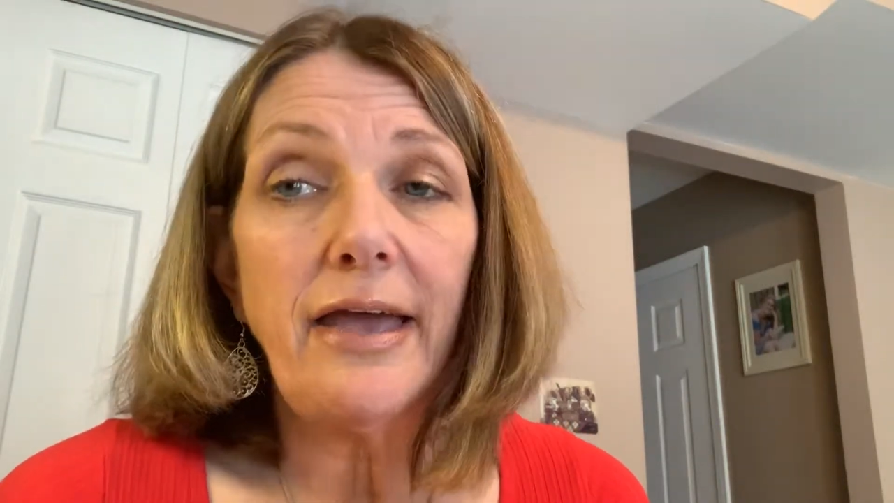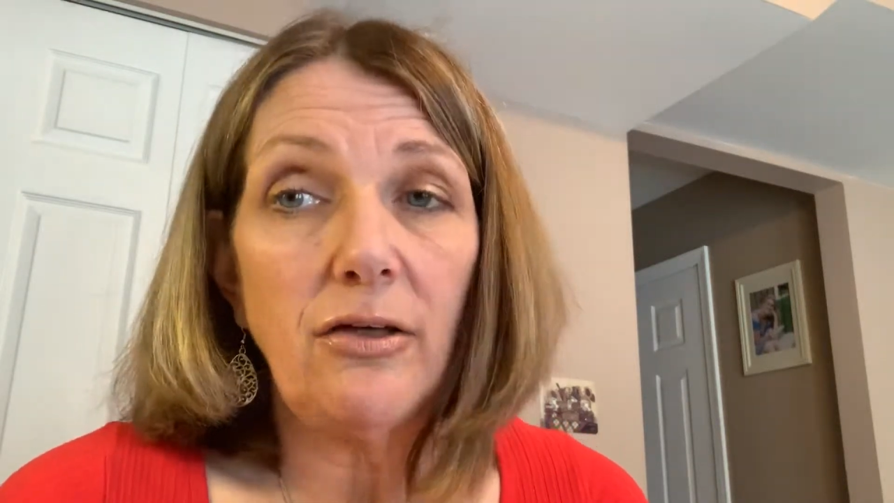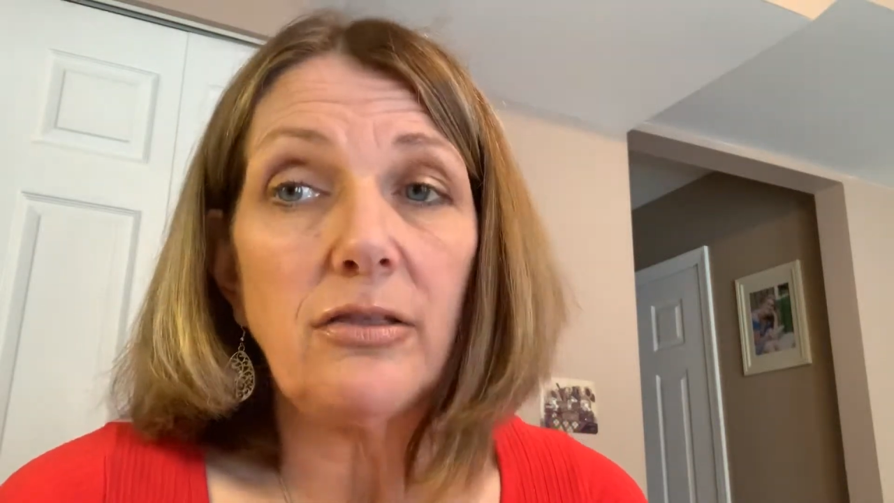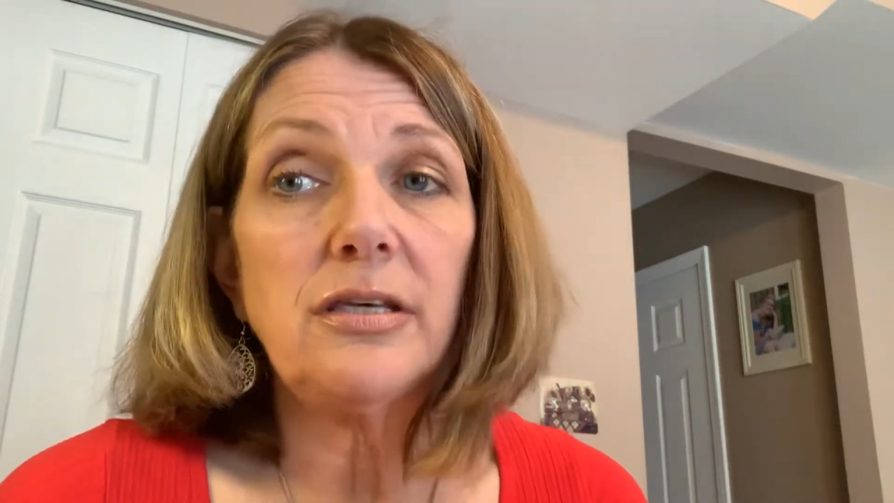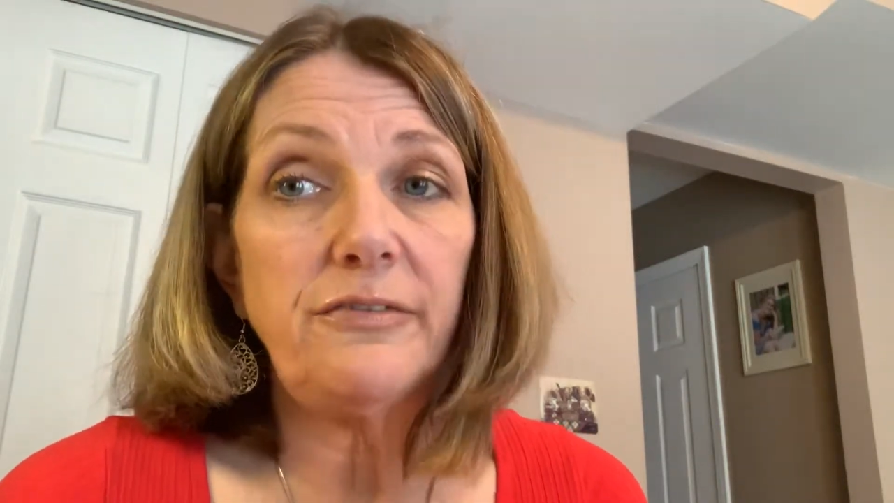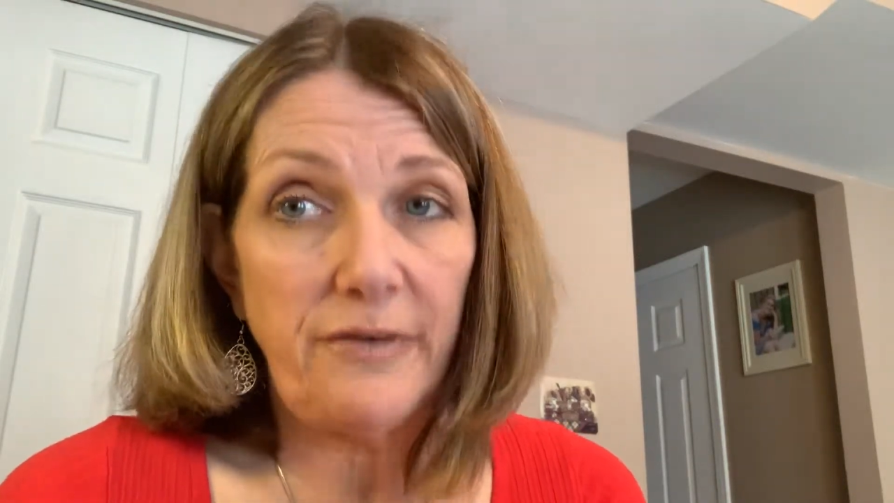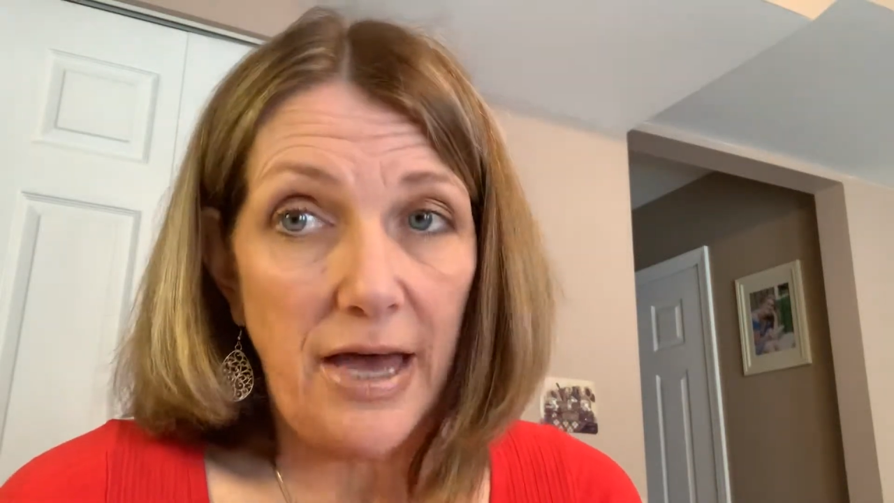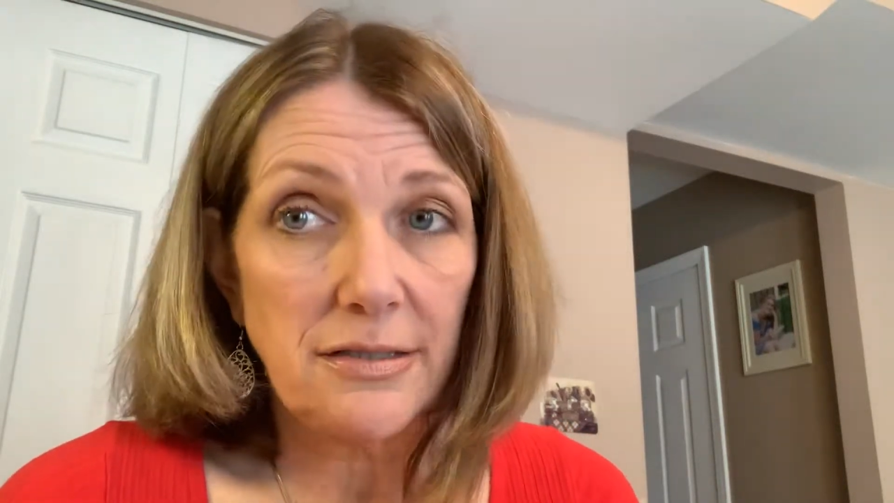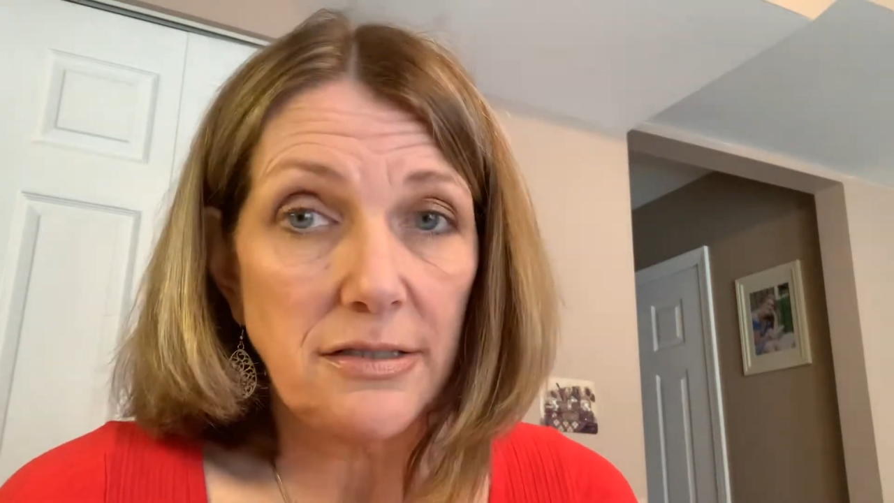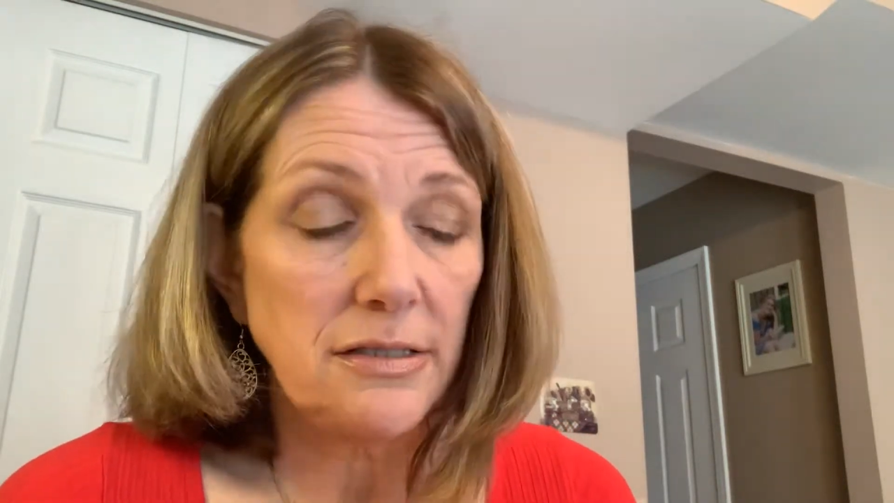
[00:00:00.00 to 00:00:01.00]
healthy
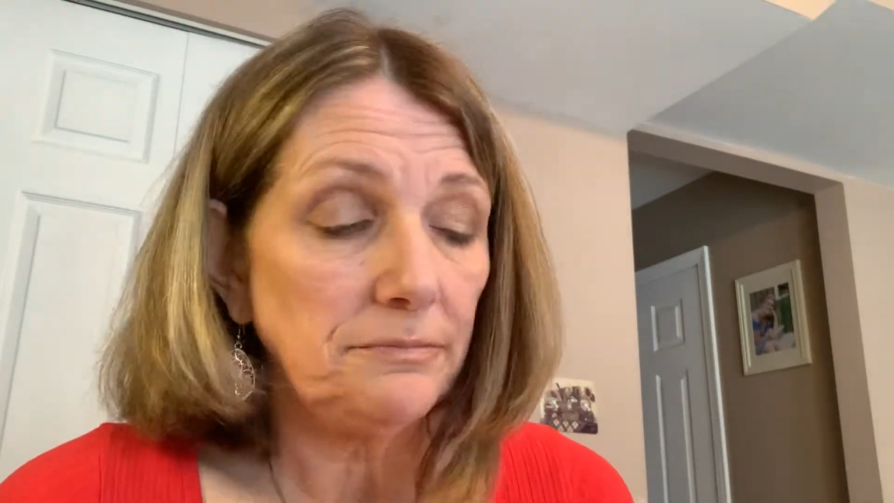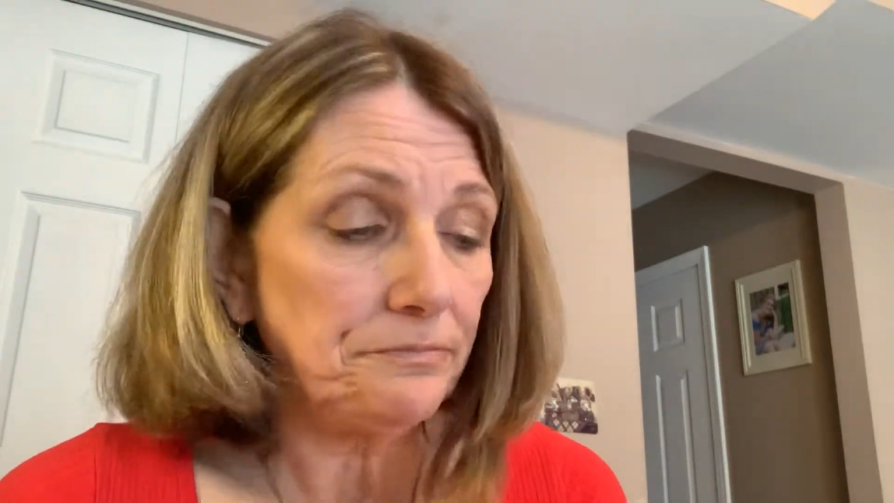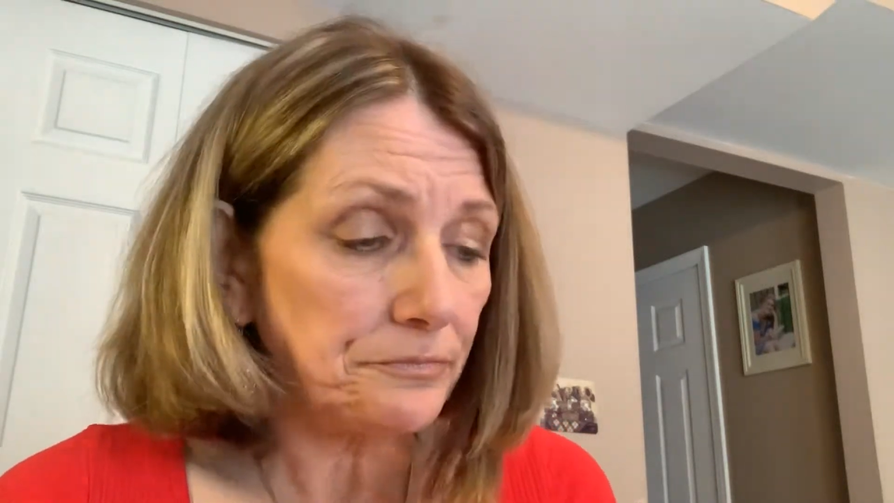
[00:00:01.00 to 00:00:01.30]
fats.